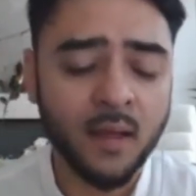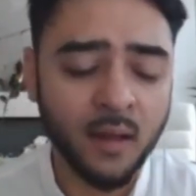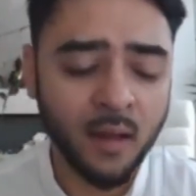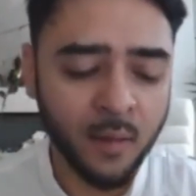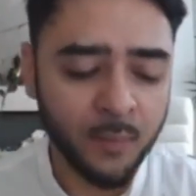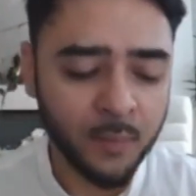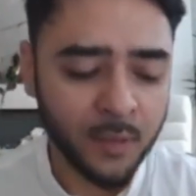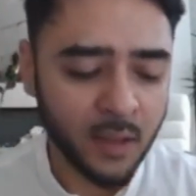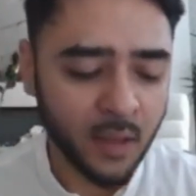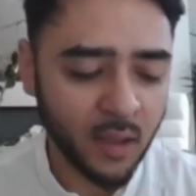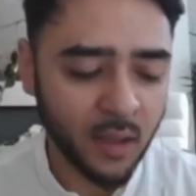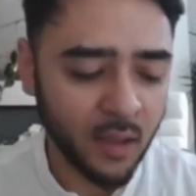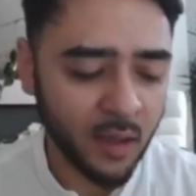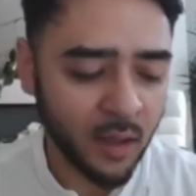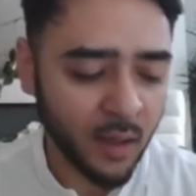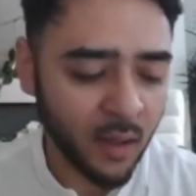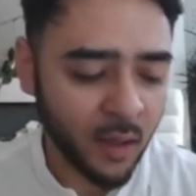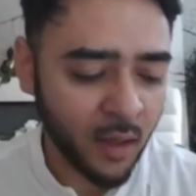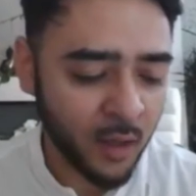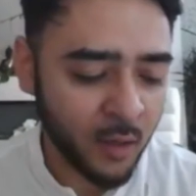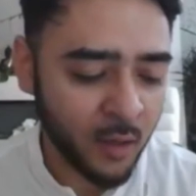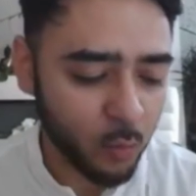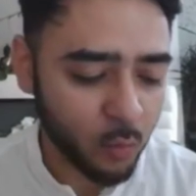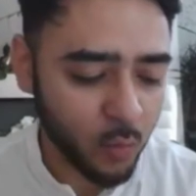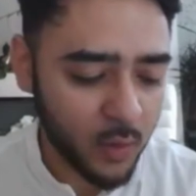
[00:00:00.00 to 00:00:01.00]
mean,
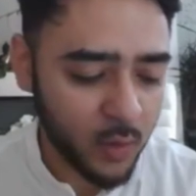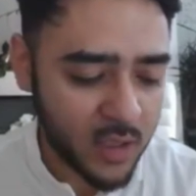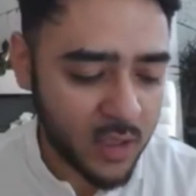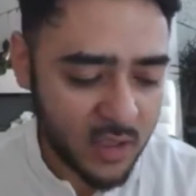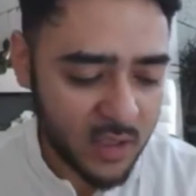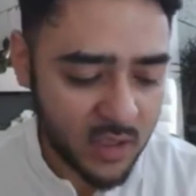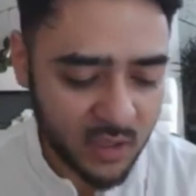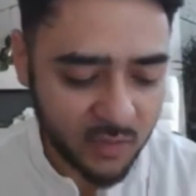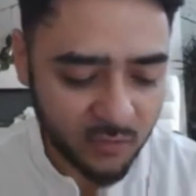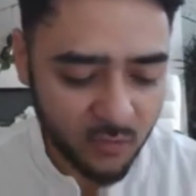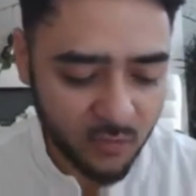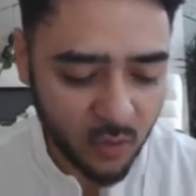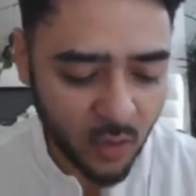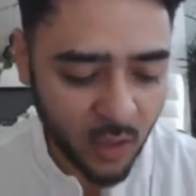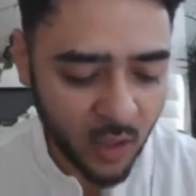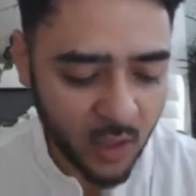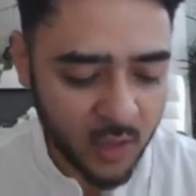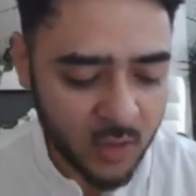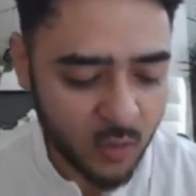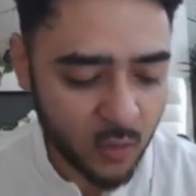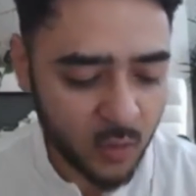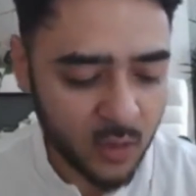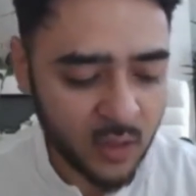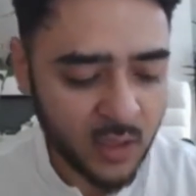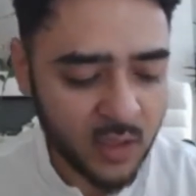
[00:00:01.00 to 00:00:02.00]
I always leave you guys
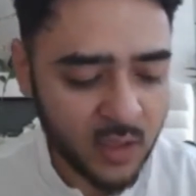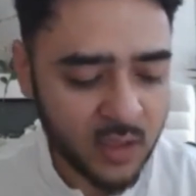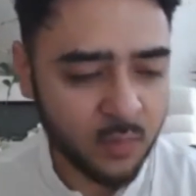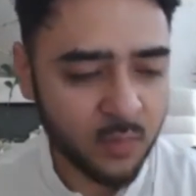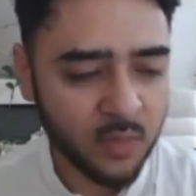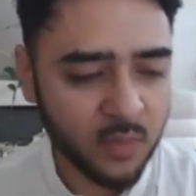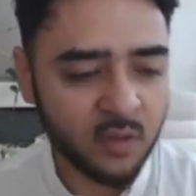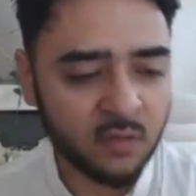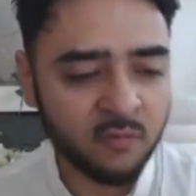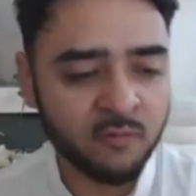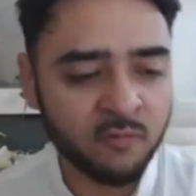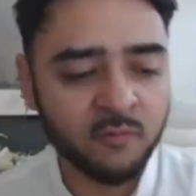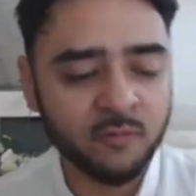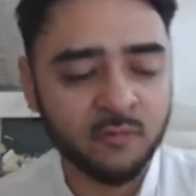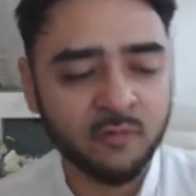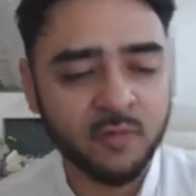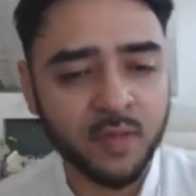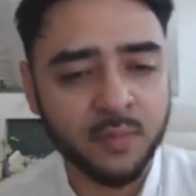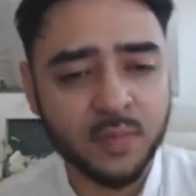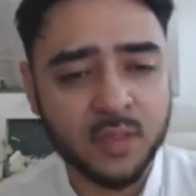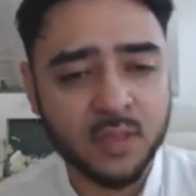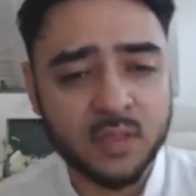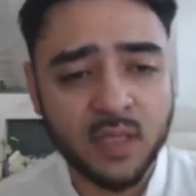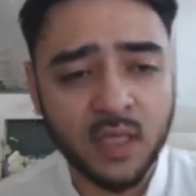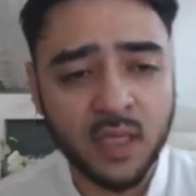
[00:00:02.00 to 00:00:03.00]
with this, but a
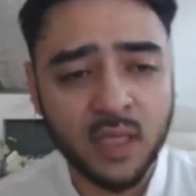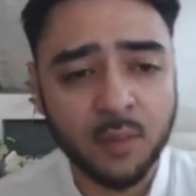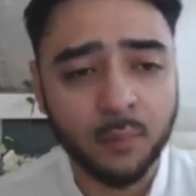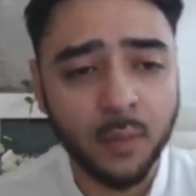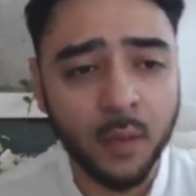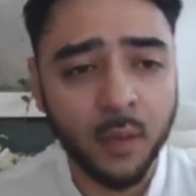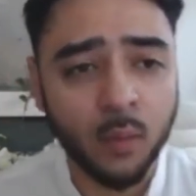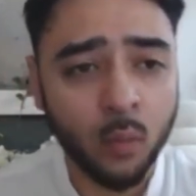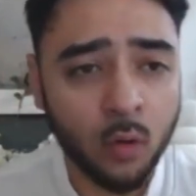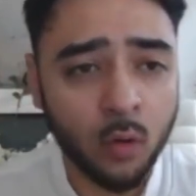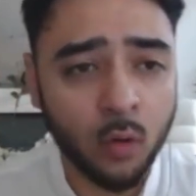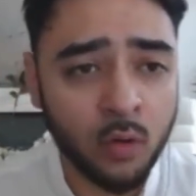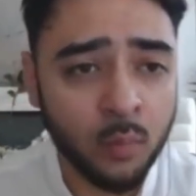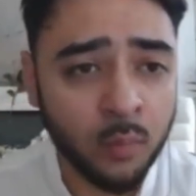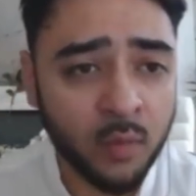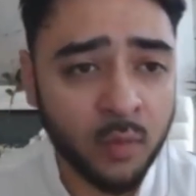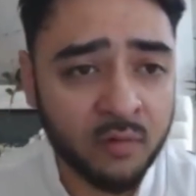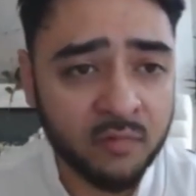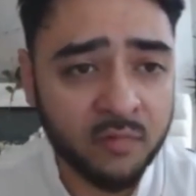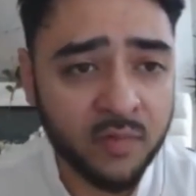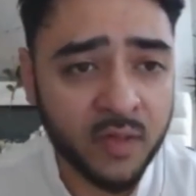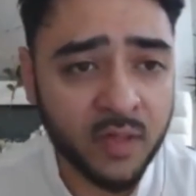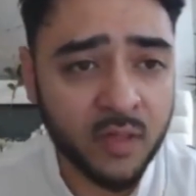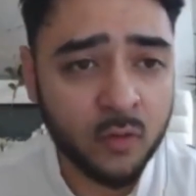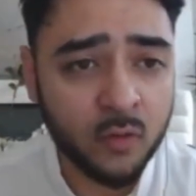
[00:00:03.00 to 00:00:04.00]
famous saying by Warren
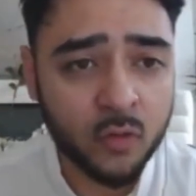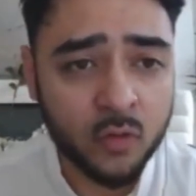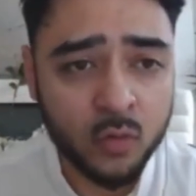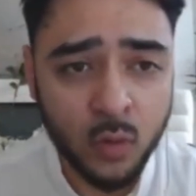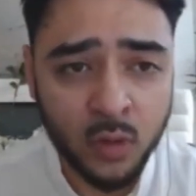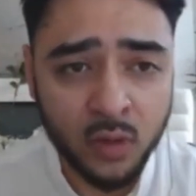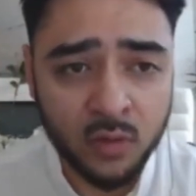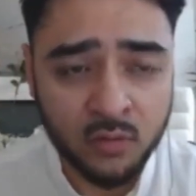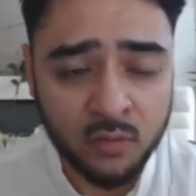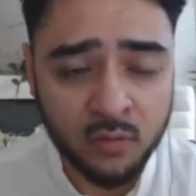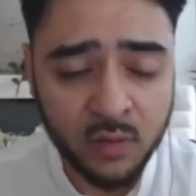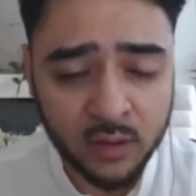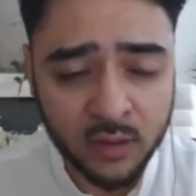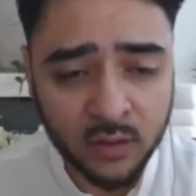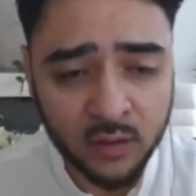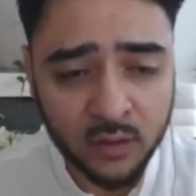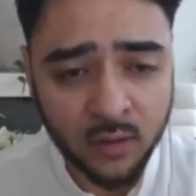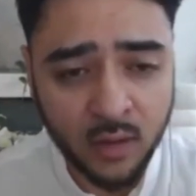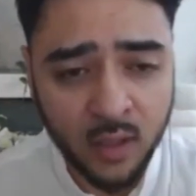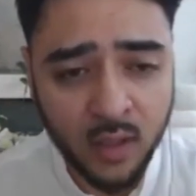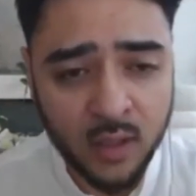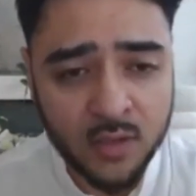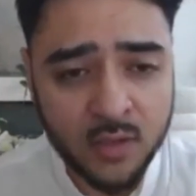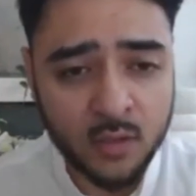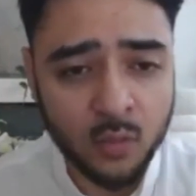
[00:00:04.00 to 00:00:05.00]
Buffett, who's one of the richest
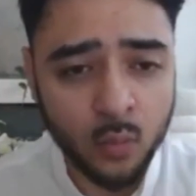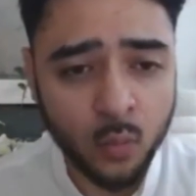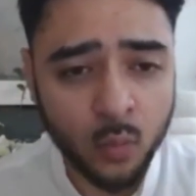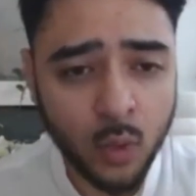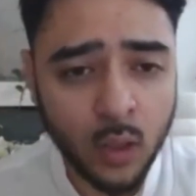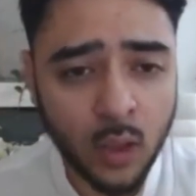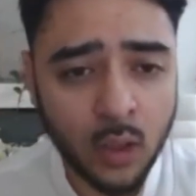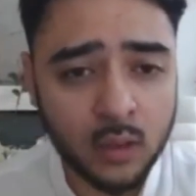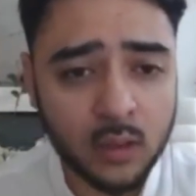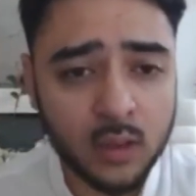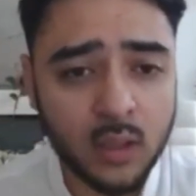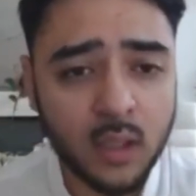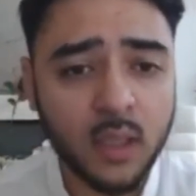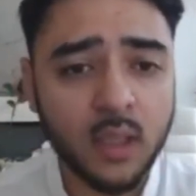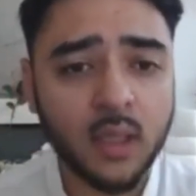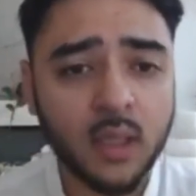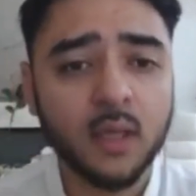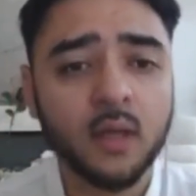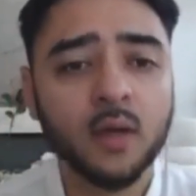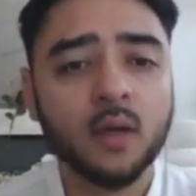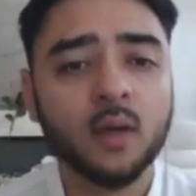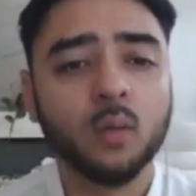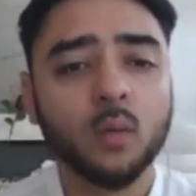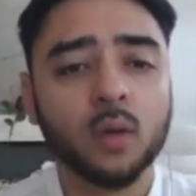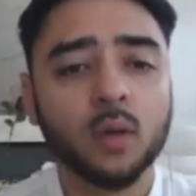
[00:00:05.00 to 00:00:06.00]
guys in the world:
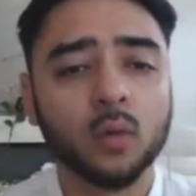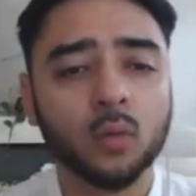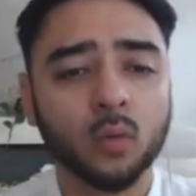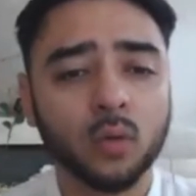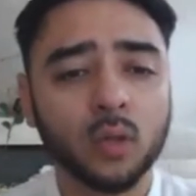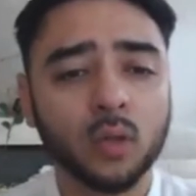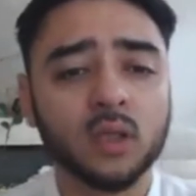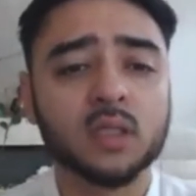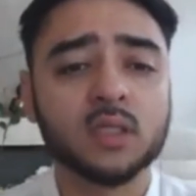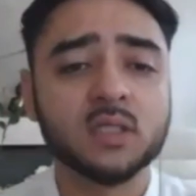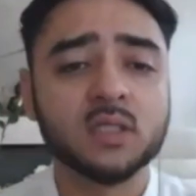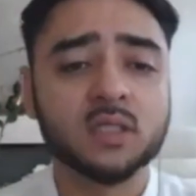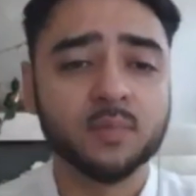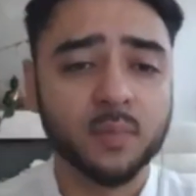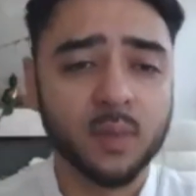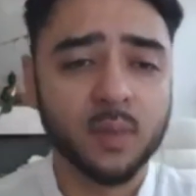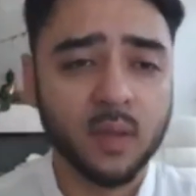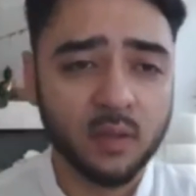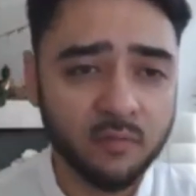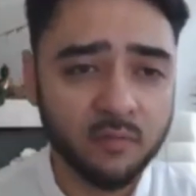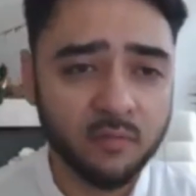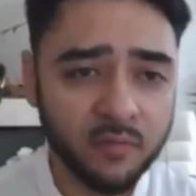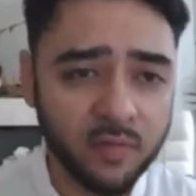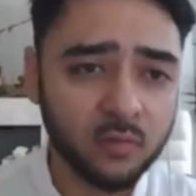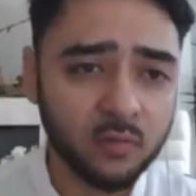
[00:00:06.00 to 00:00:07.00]
when all others are being
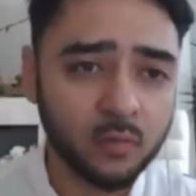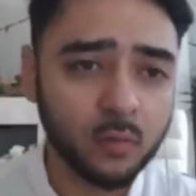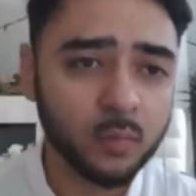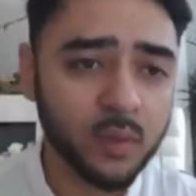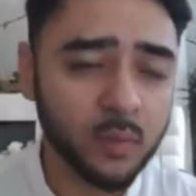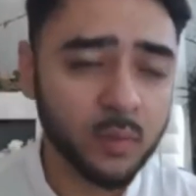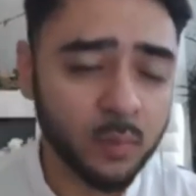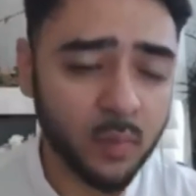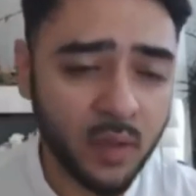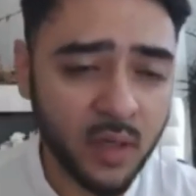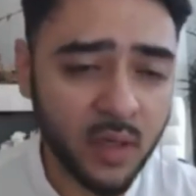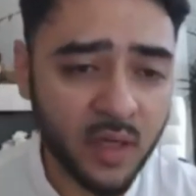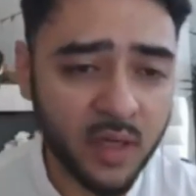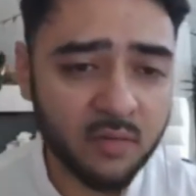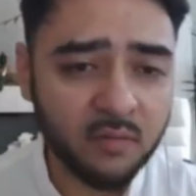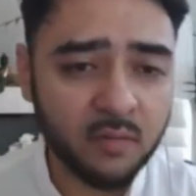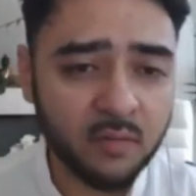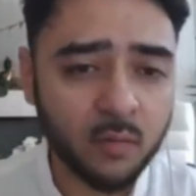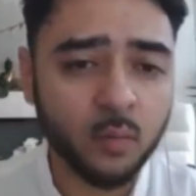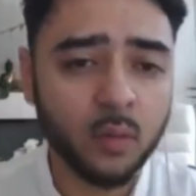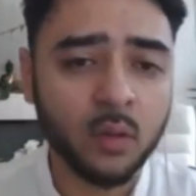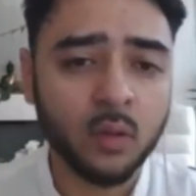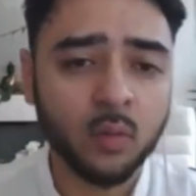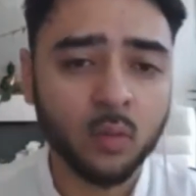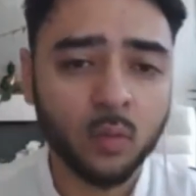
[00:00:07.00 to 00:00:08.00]
fearful, be brave,
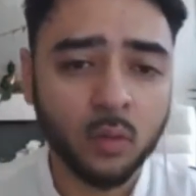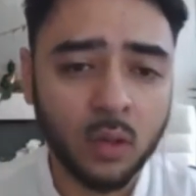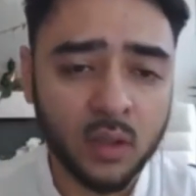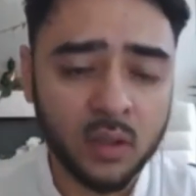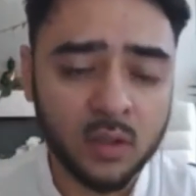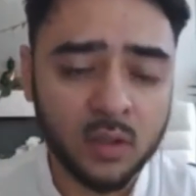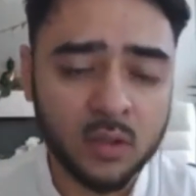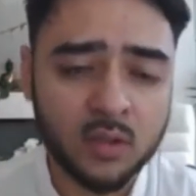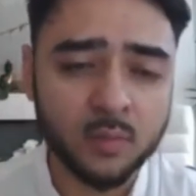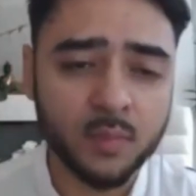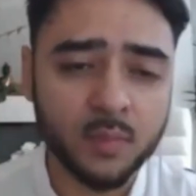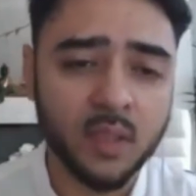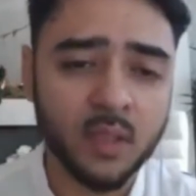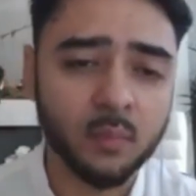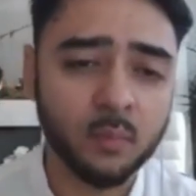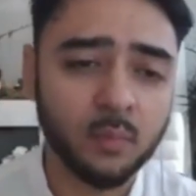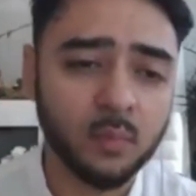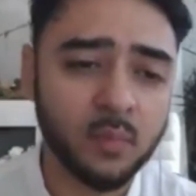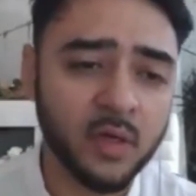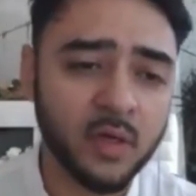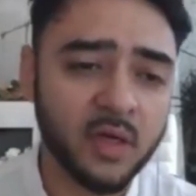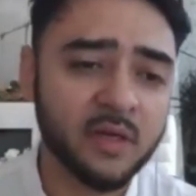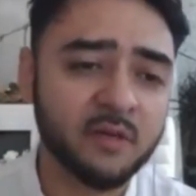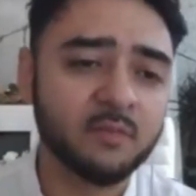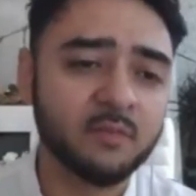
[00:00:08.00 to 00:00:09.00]
and when all others are being
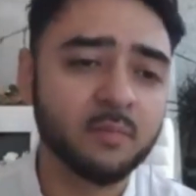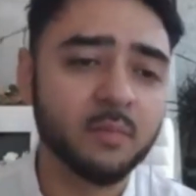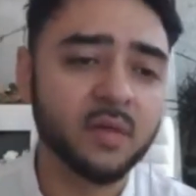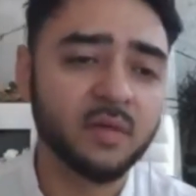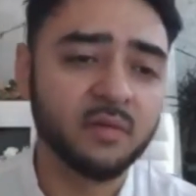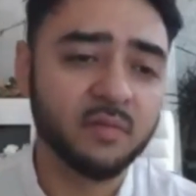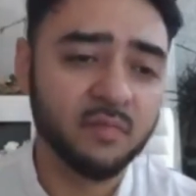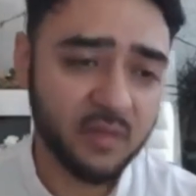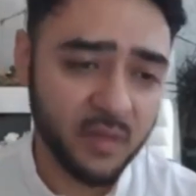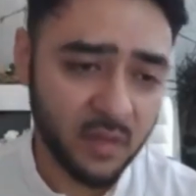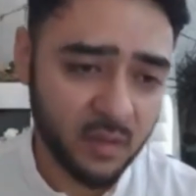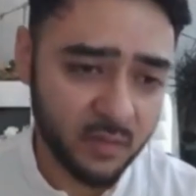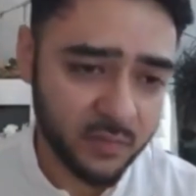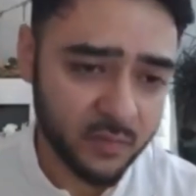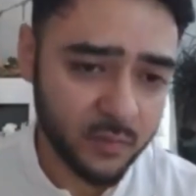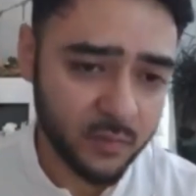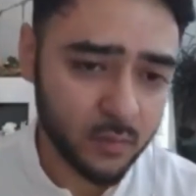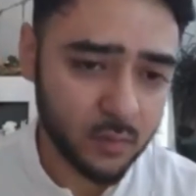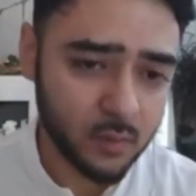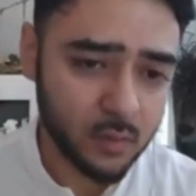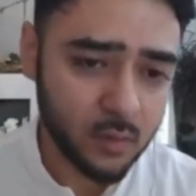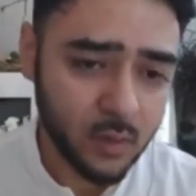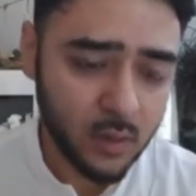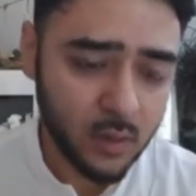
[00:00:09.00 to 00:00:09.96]
brave, be fearful.